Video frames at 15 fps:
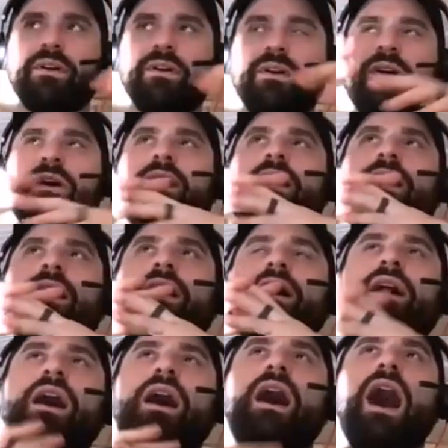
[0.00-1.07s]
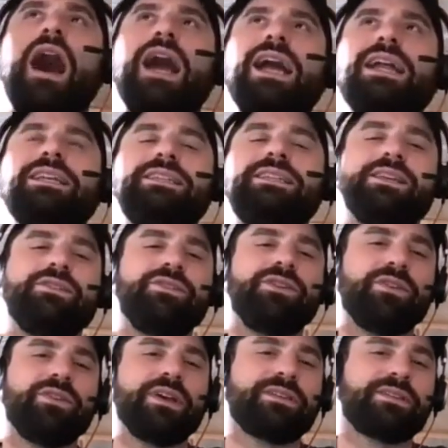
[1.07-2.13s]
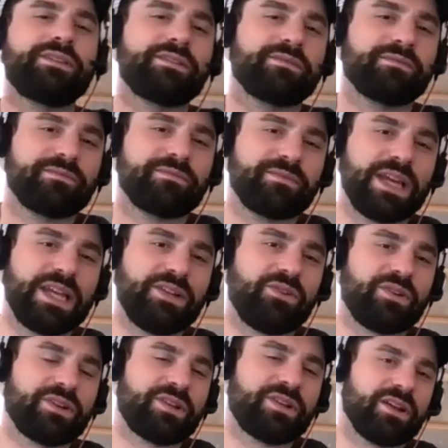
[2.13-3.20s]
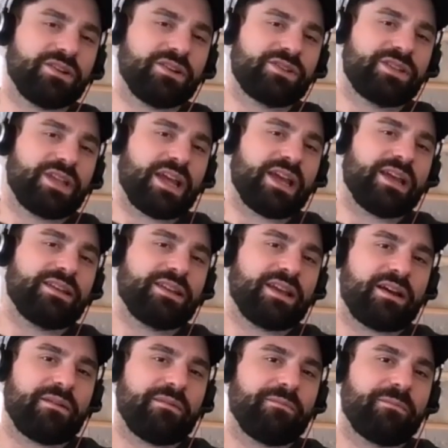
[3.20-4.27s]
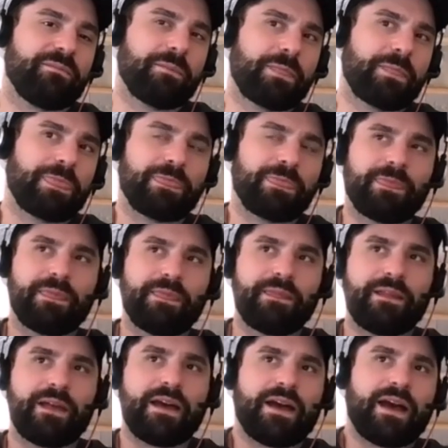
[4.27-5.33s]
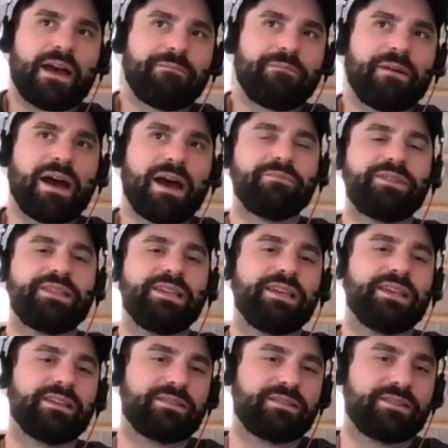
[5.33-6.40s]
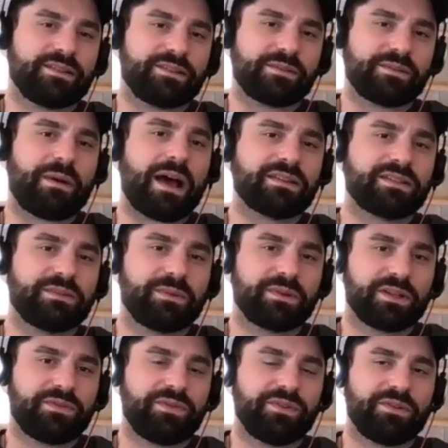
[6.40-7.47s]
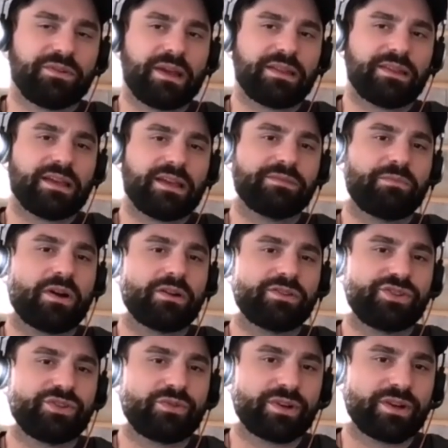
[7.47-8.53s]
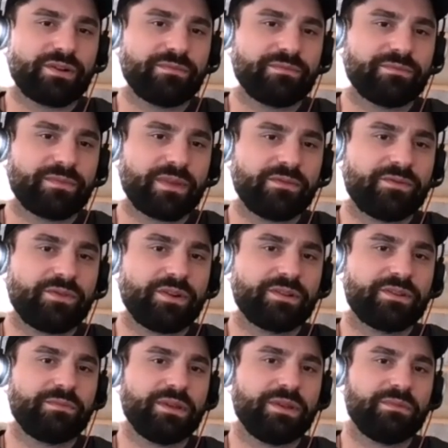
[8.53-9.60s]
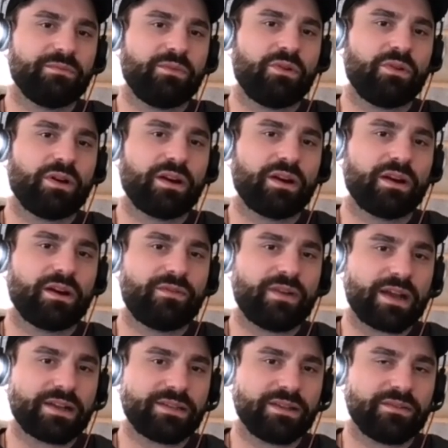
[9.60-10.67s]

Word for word: Mm-hmm. I got to see you do this in order to understand. Um, I, I'm seeing there's a possibility for you to make this part shorter and for it to be more effective.